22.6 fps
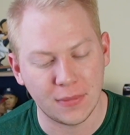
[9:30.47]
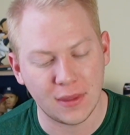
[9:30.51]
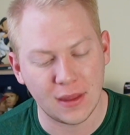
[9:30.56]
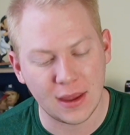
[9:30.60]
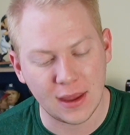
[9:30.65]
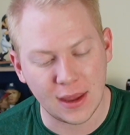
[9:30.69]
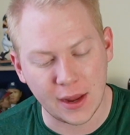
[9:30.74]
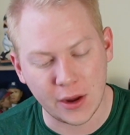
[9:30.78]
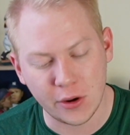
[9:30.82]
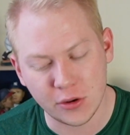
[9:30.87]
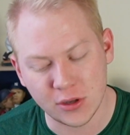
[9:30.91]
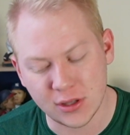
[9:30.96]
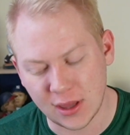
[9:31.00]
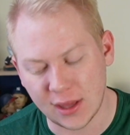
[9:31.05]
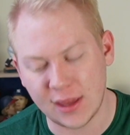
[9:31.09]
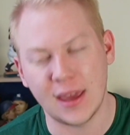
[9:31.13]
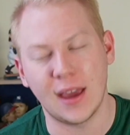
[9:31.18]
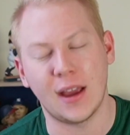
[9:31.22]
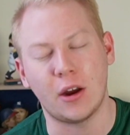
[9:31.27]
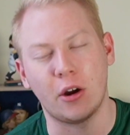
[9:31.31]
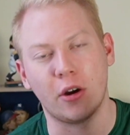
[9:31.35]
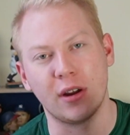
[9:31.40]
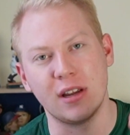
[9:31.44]
Here's the
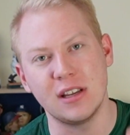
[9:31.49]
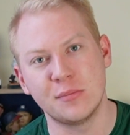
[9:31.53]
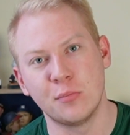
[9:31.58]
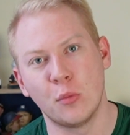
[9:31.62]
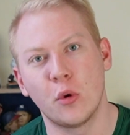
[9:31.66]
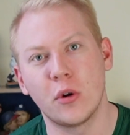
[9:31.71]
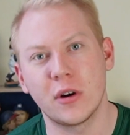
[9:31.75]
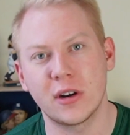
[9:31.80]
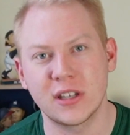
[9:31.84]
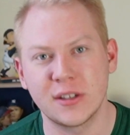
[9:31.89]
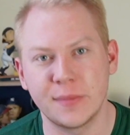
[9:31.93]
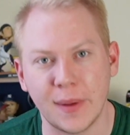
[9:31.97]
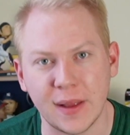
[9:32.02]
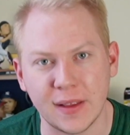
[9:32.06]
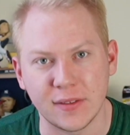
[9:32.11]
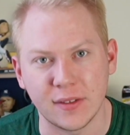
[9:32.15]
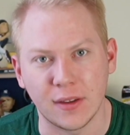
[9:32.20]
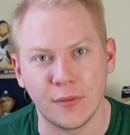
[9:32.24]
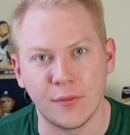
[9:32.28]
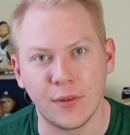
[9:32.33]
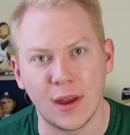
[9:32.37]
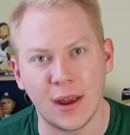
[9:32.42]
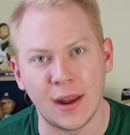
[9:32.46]
kicker he's more
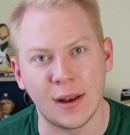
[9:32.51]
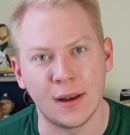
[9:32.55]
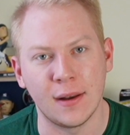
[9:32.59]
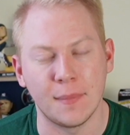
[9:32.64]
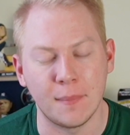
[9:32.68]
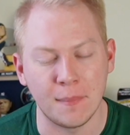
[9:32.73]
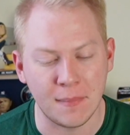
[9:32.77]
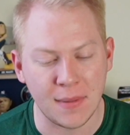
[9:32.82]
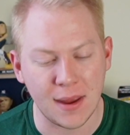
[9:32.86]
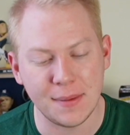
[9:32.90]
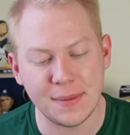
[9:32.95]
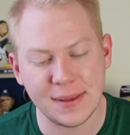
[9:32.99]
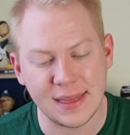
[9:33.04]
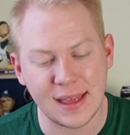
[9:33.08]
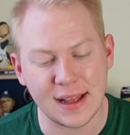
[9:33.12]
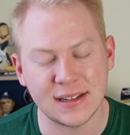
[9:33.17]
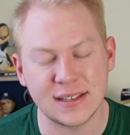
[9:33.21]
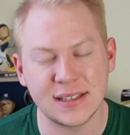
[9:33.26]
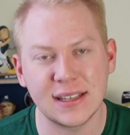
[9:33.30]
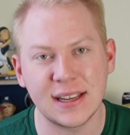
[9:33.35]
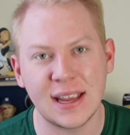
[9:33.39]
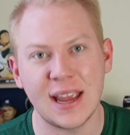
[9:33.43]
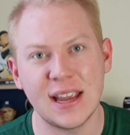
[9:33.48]
expensive. And maybe
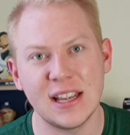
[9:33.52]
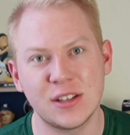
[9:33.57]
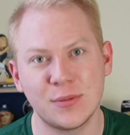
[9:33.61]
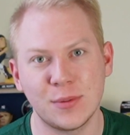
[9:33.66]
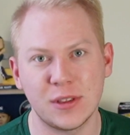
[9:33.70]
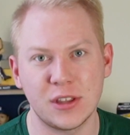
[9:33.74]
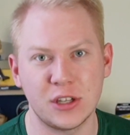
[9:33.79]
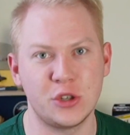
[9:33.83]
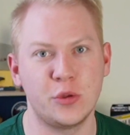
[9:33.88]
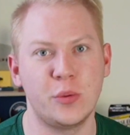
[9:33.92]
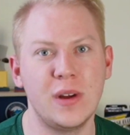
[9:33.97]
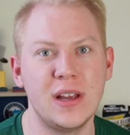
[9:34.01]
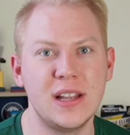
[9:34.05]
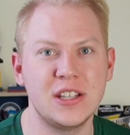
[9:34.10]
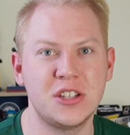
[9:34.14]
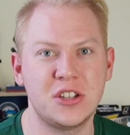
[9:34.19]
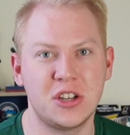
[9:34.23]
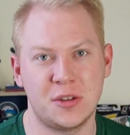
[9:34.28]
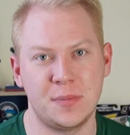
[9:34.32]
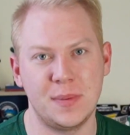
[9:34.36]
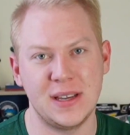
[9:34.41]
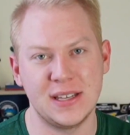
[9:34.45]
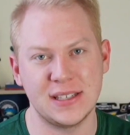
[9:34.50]
that's the case with the Twins
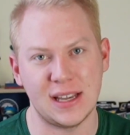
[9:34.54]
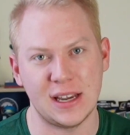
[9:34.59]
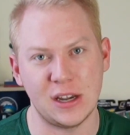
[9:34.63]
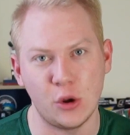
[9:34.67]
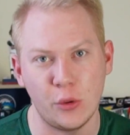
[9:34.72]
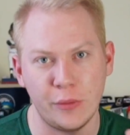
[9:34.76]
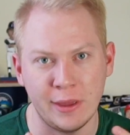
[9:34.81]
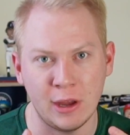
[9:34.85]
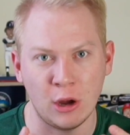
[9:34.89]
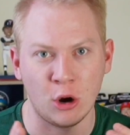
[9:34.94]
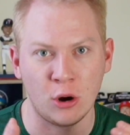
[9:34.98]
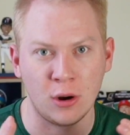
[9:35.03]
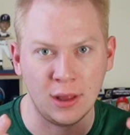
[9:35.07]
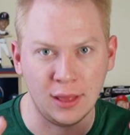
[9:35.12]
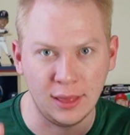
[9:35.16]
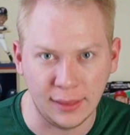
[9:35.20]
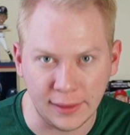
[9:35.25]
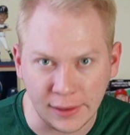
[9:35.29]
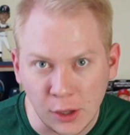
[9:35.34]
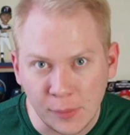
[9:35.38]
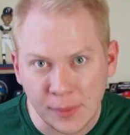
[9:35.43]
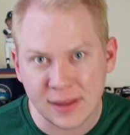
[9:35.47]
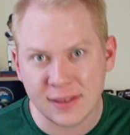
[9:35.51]
just because I know they are a
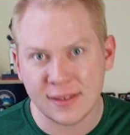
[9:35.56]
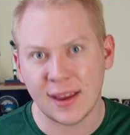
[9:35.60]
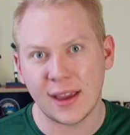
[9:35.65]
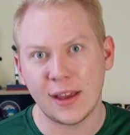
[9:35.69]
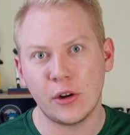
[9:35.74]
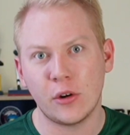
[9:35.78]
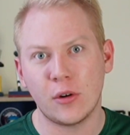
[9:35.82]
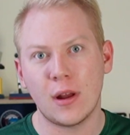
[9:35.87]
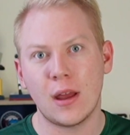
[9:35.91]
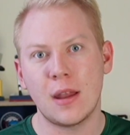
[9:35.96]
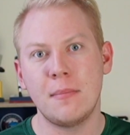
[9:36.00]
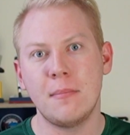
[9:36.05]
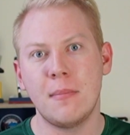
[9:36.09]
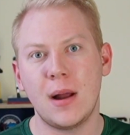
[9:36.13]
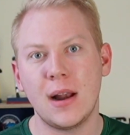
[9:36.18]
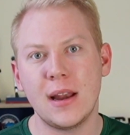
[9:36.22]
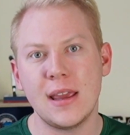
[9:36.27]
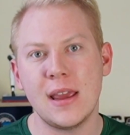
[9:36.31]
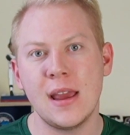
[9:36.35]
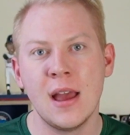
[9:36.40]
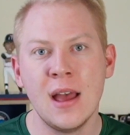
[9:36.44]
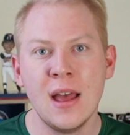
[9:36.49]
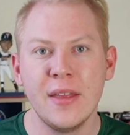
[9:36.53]
little bit tighter on
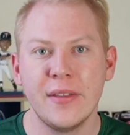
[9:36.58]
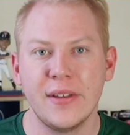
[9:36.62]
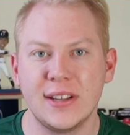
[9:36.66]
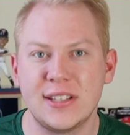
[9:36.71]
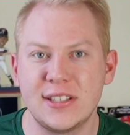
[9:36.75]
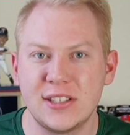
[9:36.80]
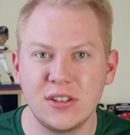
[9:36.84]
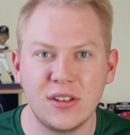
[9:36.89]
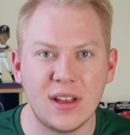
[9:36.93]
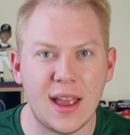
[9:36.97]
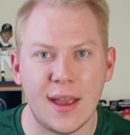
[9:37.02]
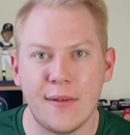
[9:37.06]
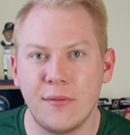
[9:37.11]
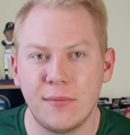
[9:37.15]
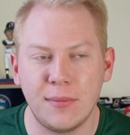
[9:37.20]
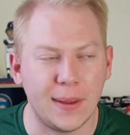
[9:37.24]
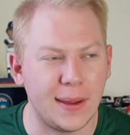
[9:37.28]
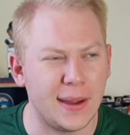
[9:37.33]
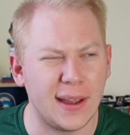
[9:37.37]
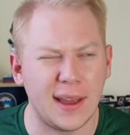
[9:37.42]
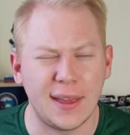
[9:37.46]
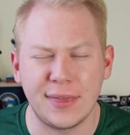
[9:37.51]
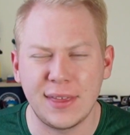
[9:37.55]
money. They still have,
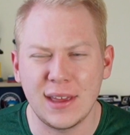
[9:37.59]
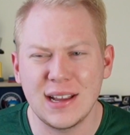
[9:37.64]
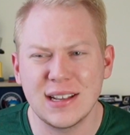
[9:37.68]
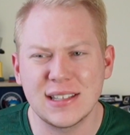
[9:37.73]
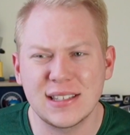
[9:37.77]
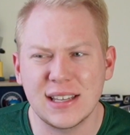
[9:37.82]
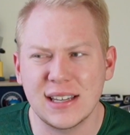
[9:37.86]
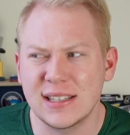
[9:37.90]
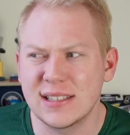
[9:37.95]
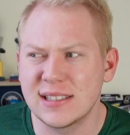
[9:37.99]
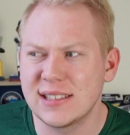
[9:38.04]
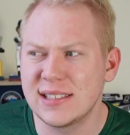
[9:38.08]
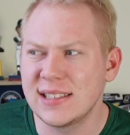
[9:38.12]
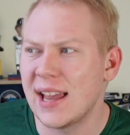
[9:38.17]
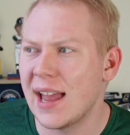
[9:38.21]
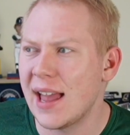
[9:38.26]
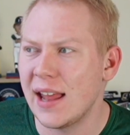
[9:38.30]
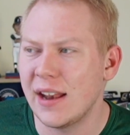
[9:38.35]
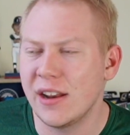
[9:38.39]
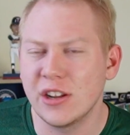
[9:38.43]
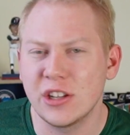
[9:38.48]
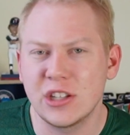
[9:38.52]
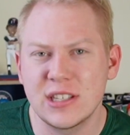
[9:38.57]
like, I think it's like
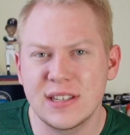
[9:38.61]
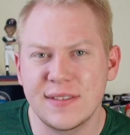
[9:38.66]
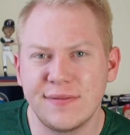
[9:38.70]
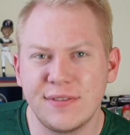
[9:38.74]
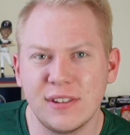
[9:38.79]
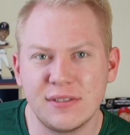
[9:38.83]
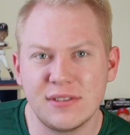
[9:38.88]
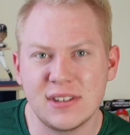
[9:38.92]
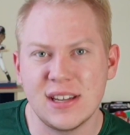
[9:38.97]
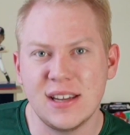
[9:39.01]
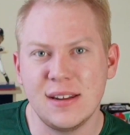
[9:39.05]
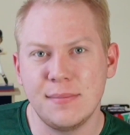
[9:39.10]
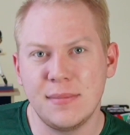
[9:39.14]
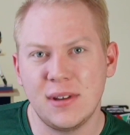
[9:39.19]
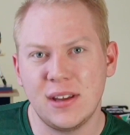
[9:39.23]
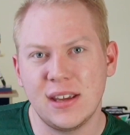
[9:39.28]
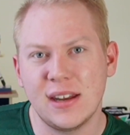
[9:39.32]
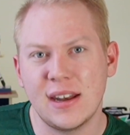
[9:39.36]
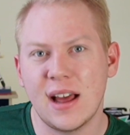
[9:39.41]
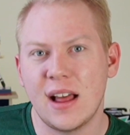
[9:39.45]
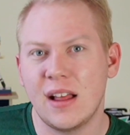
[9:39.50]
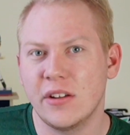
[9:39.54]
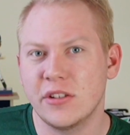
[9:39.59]
10 to 15
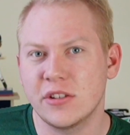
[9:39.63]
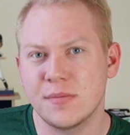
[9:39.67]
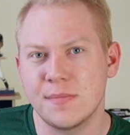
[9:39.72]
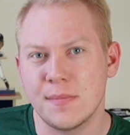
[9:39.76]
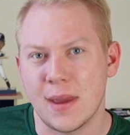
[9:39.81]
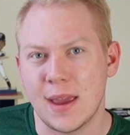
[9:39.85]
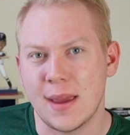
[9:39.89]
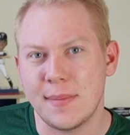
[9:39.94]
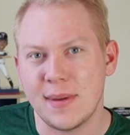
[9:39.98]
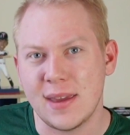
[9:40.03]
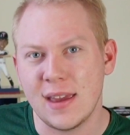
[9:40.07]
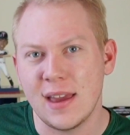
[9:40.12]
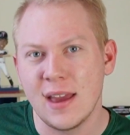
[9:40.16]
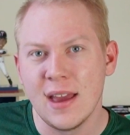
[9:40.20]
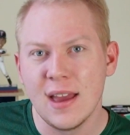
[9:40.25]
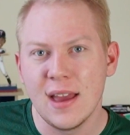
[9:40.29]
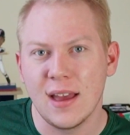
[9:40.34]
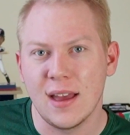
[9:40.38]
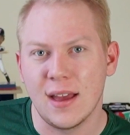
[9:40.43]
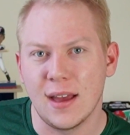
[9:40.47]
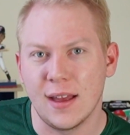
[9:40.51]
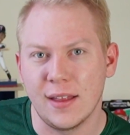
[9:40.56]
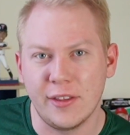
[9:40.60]
million dollars, maybe.
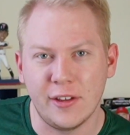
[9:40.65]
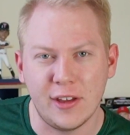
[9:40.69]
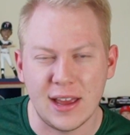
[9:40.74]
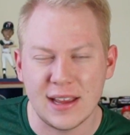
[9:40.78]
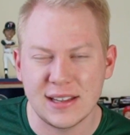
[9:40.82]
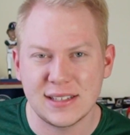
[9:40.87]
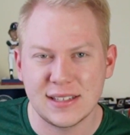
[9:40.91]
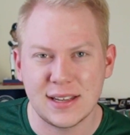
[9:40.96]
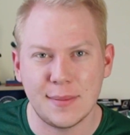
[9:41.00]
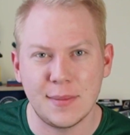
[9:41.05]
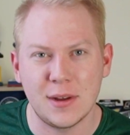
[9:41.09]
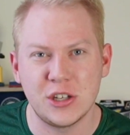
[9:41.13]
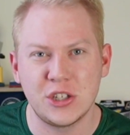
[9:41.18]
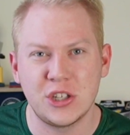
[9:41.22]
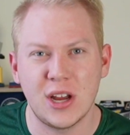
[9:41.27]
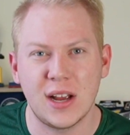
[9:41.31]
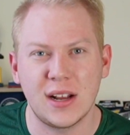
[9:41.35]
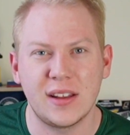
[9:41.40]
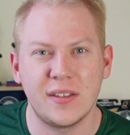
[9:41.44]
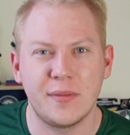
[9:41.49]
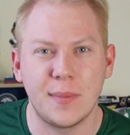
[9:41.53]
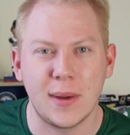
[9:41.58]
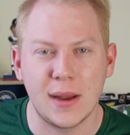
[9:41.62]
Uh, the last time I
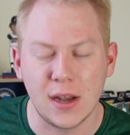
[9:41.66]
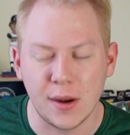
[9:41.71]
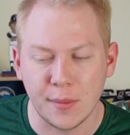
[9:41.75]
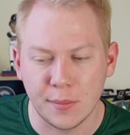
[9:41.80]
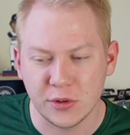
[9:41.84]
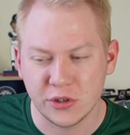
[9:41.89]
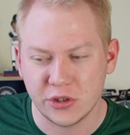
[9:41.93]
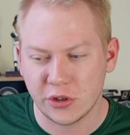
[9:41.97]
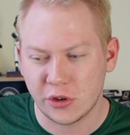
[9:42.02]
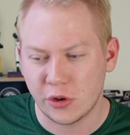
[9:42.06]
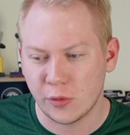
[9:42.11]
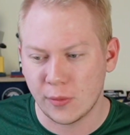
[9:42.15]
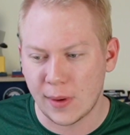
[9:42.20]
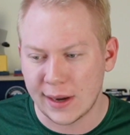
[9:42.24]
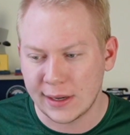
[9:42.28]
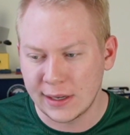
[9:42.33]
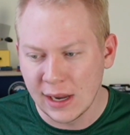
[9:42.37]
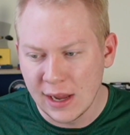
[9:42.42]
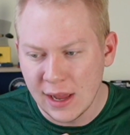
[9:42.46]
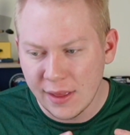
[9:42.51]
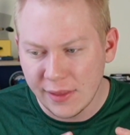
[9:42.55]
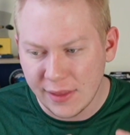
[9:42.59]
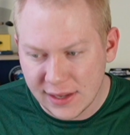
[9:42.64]
checked, if my numbers are correct,
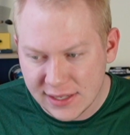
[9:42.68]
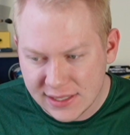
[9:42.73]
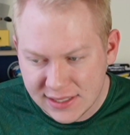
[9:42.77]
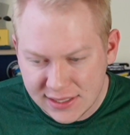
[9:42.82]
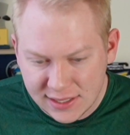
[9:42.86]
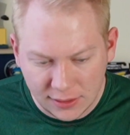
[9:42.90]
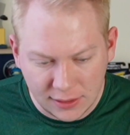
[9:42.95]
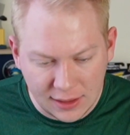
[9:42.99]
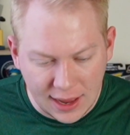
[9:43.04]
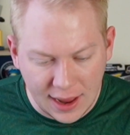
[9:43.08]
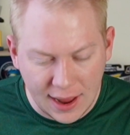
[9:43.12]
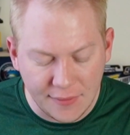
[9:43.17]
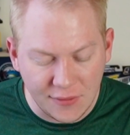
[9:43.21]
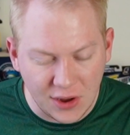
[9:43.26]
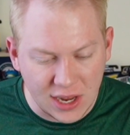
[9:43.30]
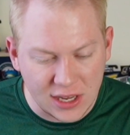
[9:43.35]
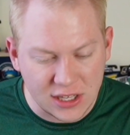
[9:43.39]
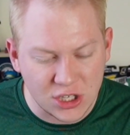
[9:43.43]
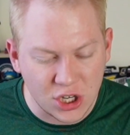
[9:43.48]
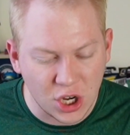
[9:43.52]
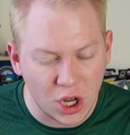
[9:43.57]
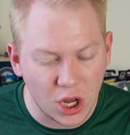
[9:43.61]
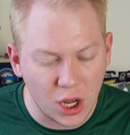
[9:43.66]
they still have a
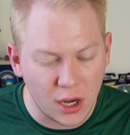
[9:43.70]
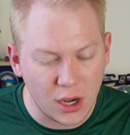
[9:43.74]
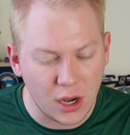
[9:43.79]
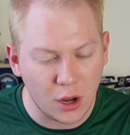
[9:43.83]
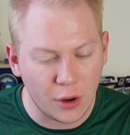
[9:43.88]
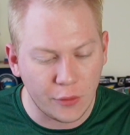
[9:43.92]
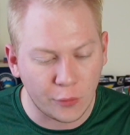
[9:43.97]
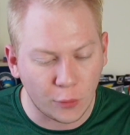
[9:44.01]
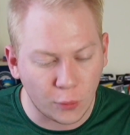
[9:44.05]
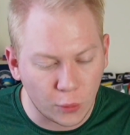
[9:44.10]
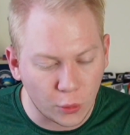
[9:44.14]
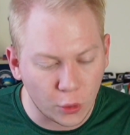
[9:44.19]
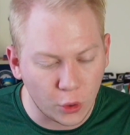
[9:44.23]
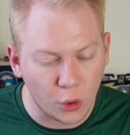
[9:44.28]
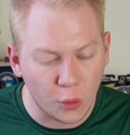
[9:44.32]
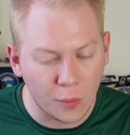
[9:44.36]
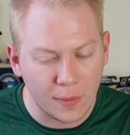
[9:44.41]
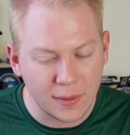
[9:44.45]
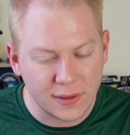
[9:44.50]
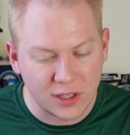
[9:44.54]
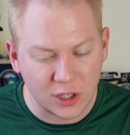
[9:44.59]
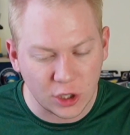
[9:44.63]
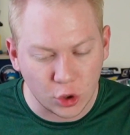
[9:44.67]
ton of
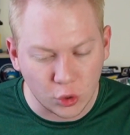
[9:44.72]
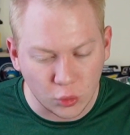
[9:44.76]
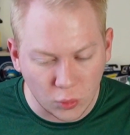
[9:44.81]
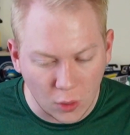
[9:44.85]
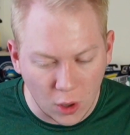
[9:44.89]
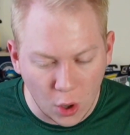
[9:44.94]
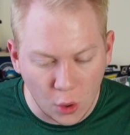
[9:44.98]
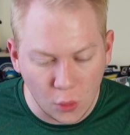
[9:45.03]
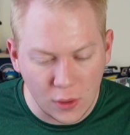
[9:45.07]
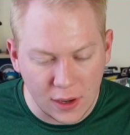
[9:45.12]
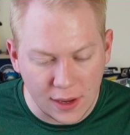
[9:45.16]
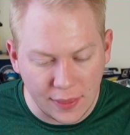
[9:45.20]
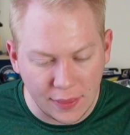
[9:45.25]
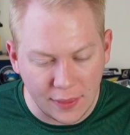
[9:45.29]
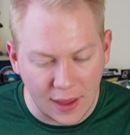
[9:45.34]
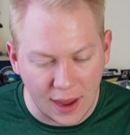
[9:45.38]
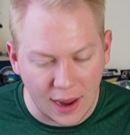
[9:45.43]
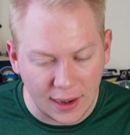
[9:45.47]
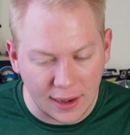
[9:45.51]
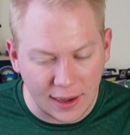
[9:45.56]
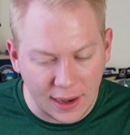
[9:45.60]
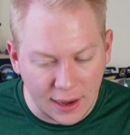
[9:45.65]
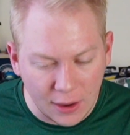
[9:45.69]
room to grow in
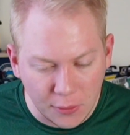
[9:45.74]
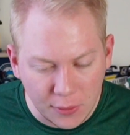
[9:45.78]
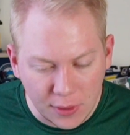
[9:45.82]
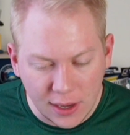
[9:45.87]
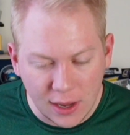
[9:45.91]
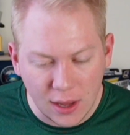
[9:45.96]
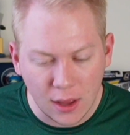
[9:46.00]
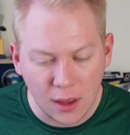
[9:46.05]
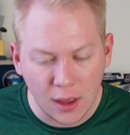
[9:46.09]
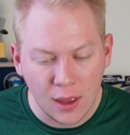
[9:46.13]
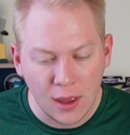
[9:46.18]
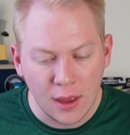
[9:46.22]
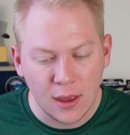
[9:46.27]
that area.